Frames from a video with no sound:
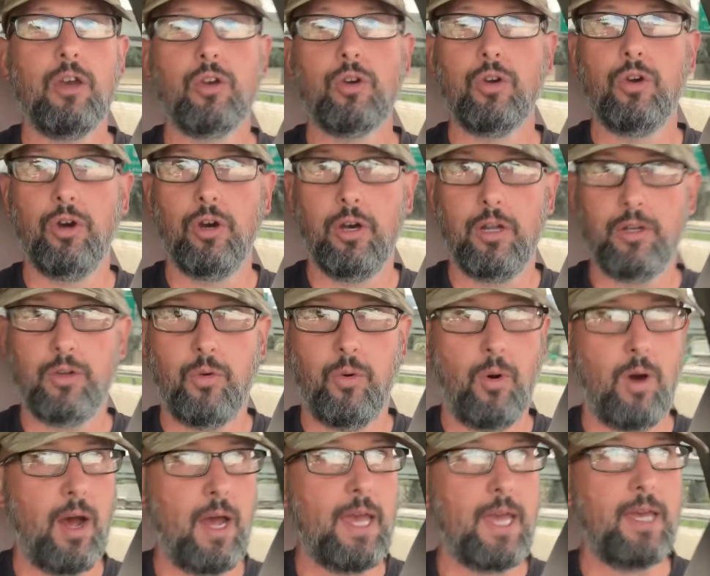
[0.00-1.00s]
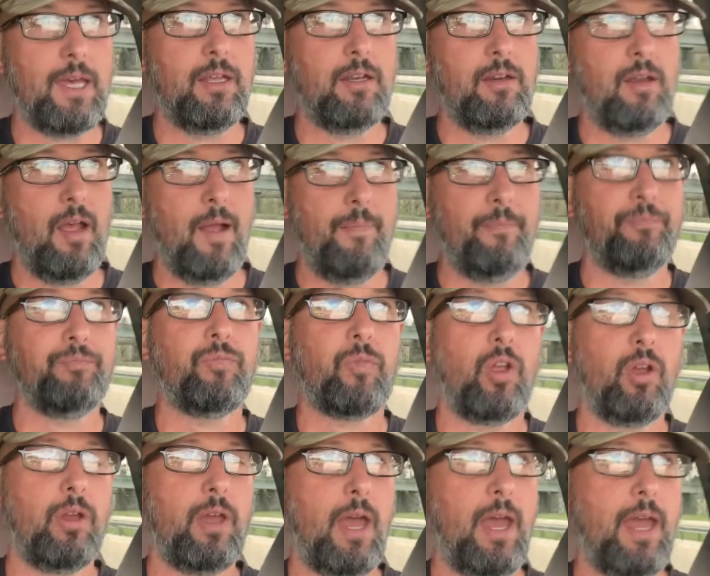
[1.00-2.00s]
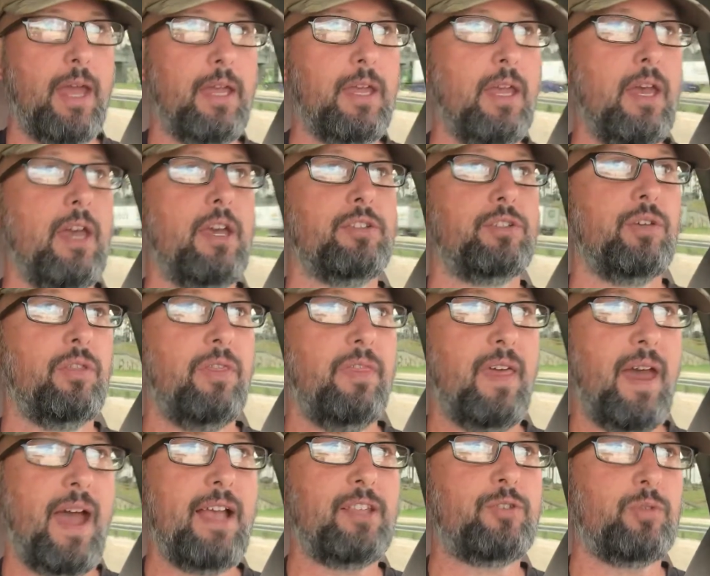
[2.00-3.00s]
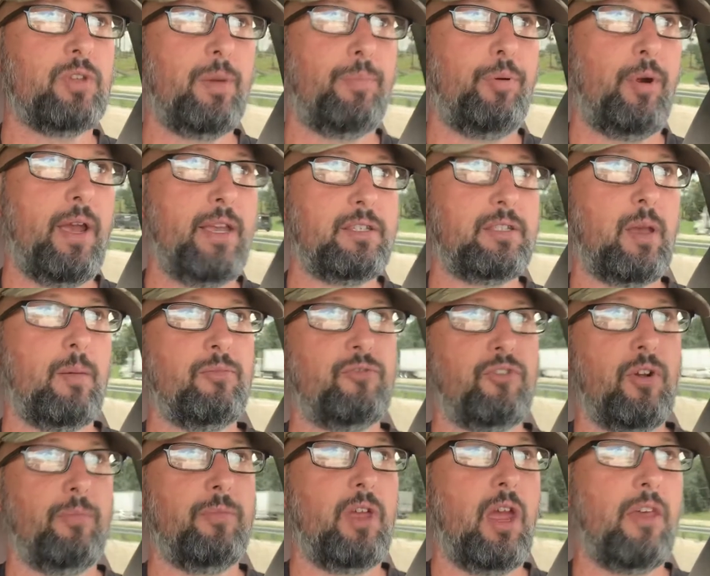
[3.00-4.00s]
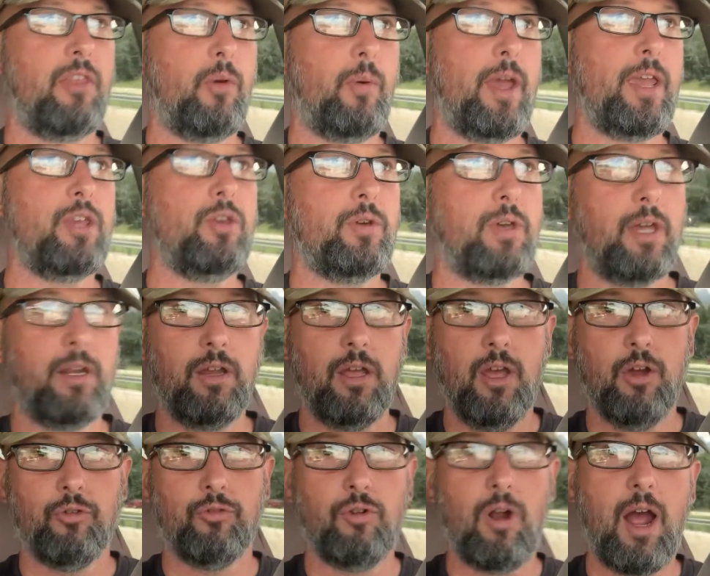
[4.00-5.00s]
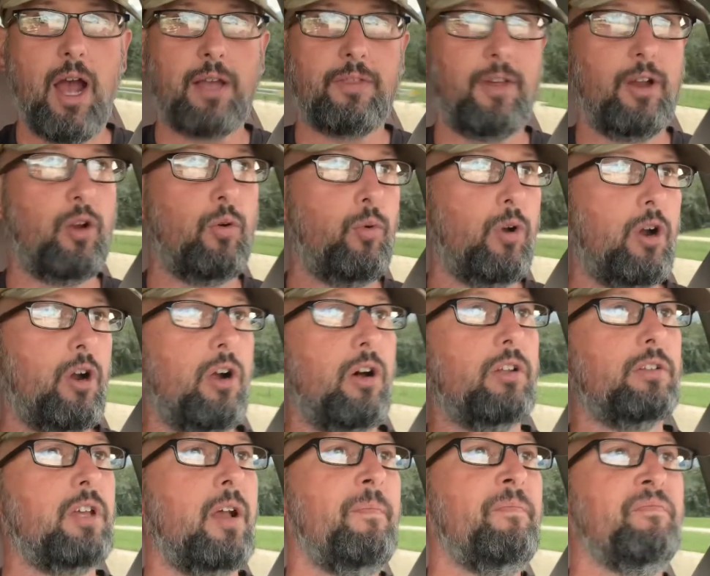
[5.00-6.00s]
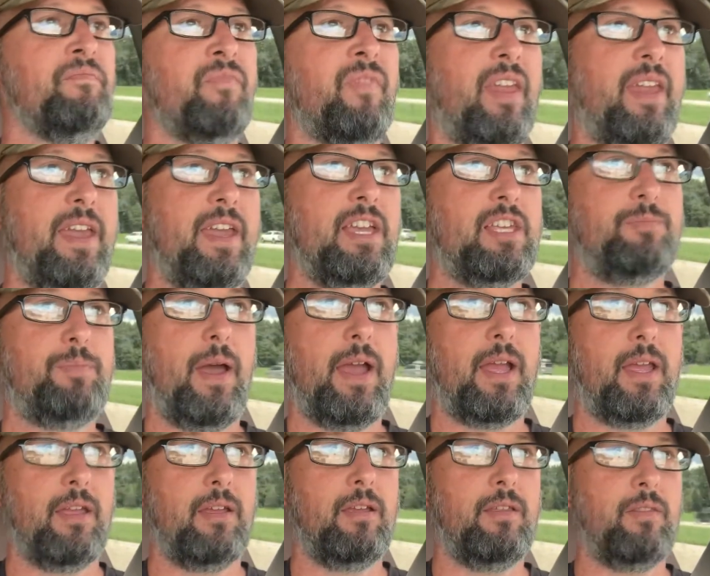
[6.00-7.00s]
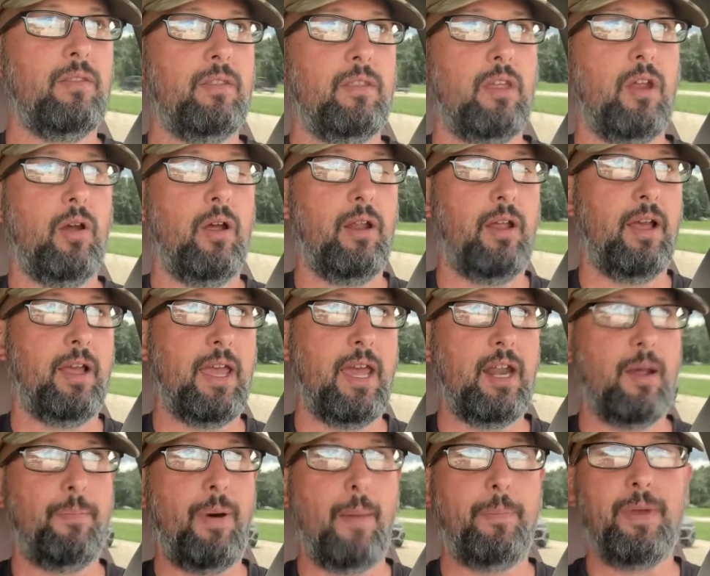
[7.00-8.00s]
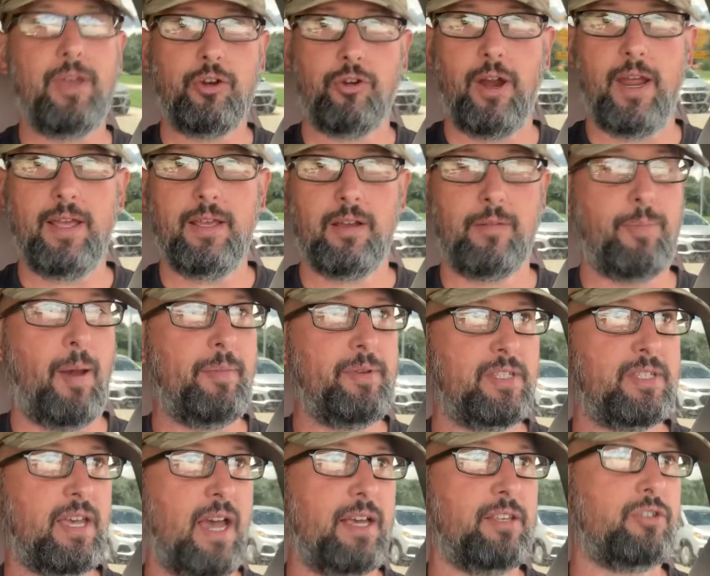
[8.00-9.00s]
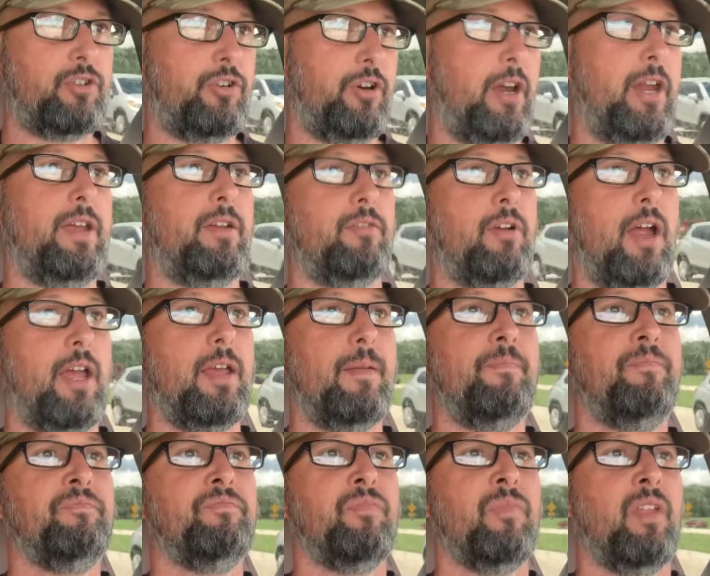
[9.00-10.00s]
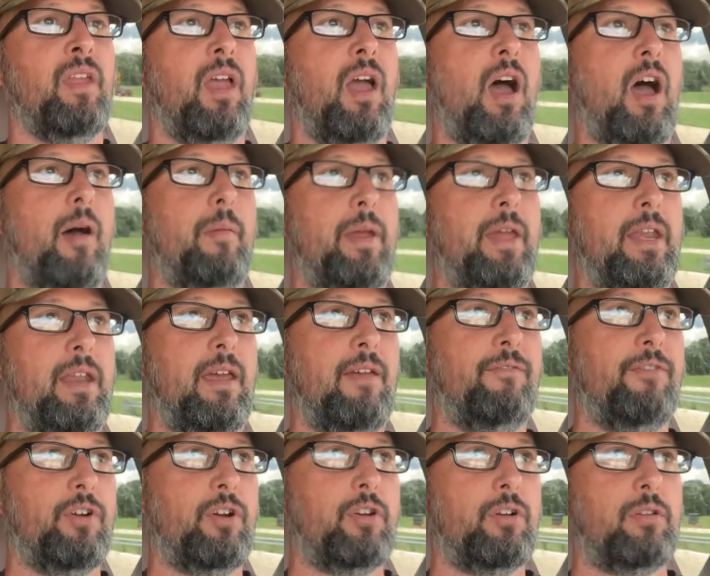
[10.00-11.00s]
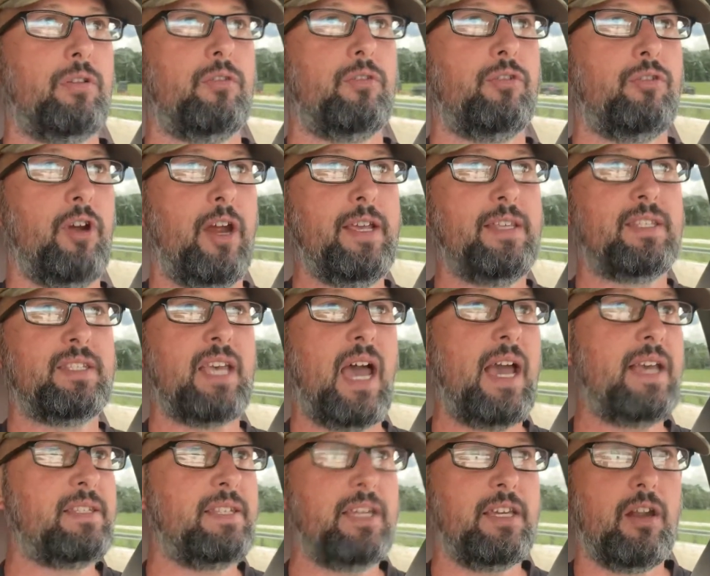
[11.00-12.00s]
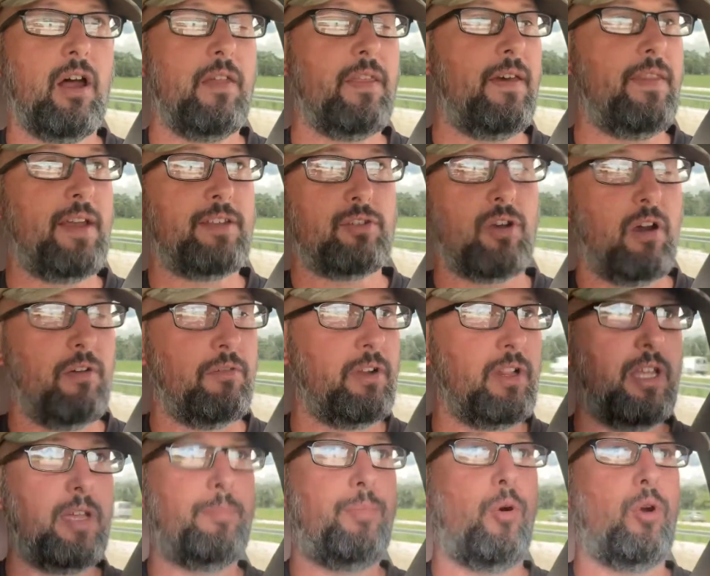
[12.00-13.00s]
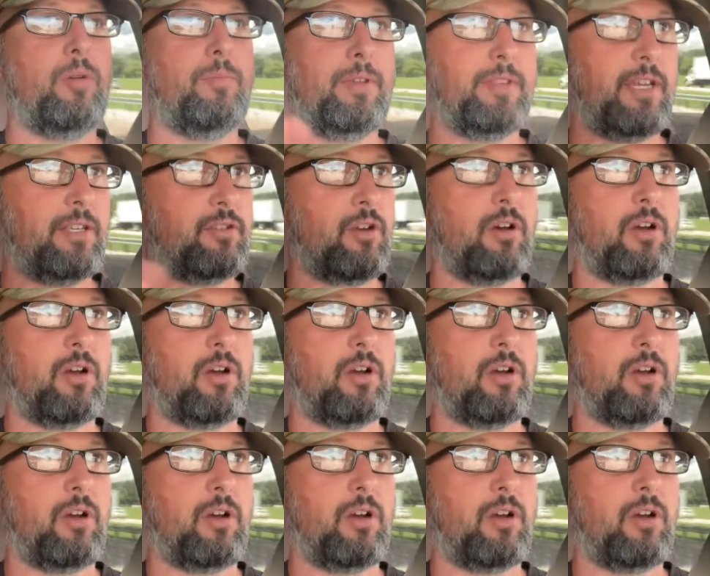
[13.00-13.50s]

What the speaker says: good quiet. Okay, so that's where the praise comes from. The other way you can rock their world is by, you know, again, a puppy crate, puppy size crate, right? And for crate sizing and all that, that's all really important, but that's all